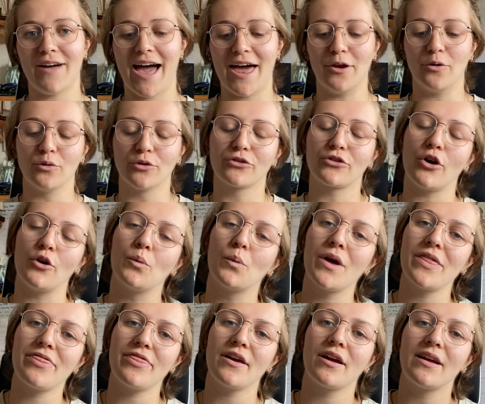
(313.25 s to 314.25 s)
And also
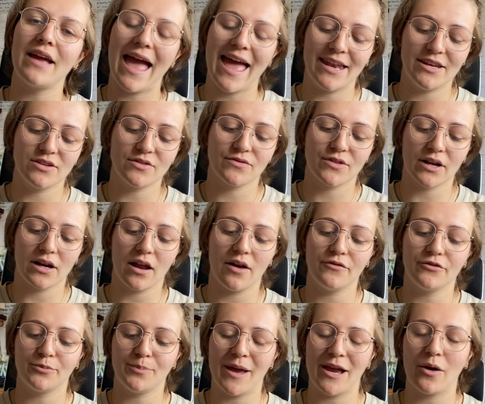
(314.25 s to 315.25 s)
with the end of the
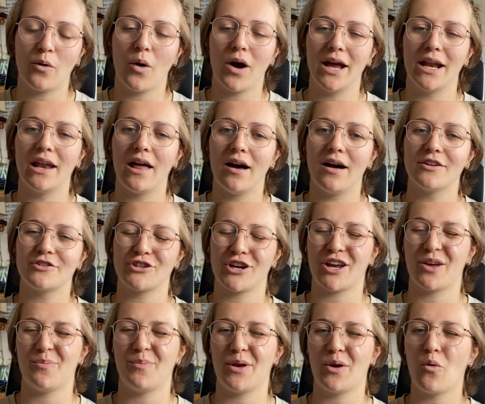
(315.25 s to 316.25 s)
gloves being quite large, it
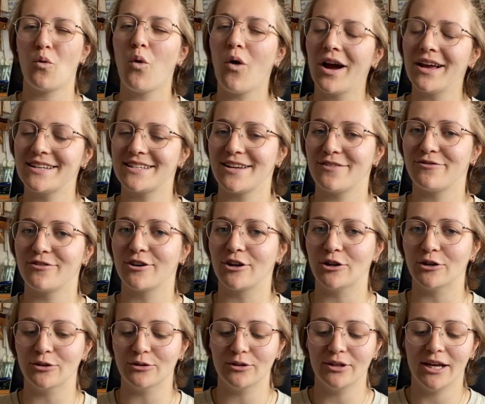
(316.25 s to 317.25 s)
can be quite
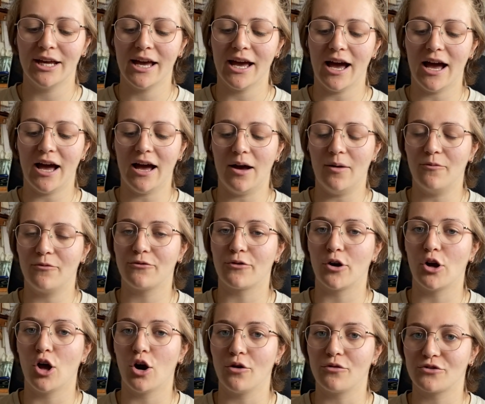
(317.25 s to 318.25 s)
difficult for a
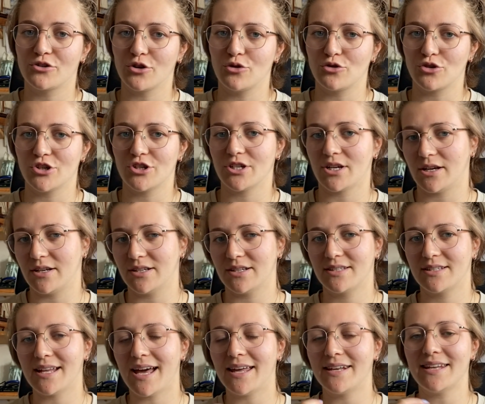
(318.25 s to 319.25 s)
lot of children to
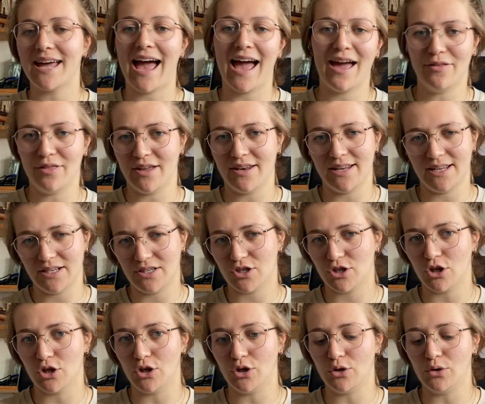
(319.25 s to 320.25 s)
understand how they need
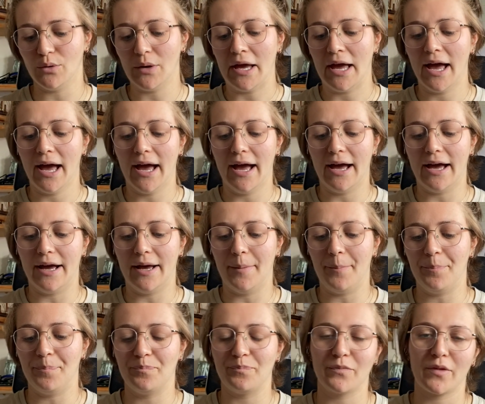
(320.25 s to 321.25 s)
to
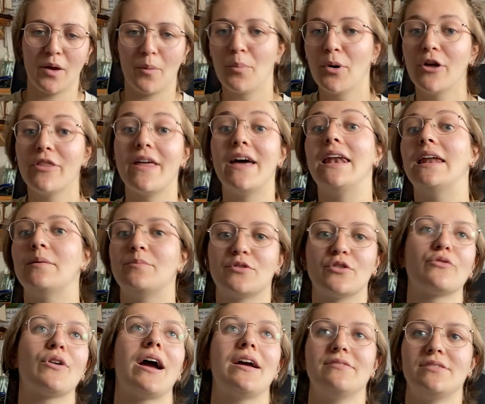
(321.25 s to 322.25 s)
put their lips
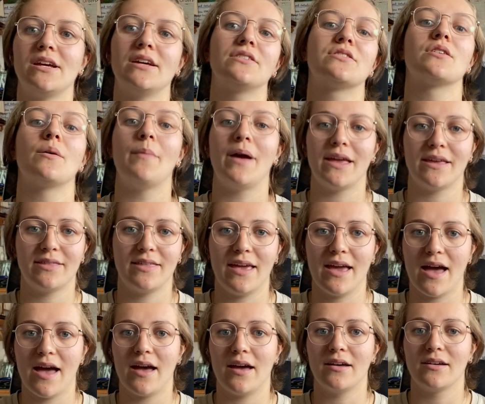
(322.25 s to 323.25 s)
around it to make the
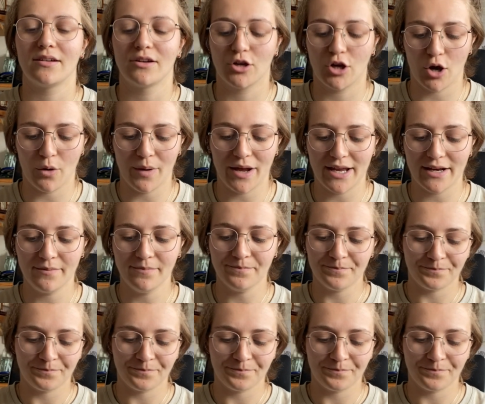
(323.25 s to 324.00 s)
air go in.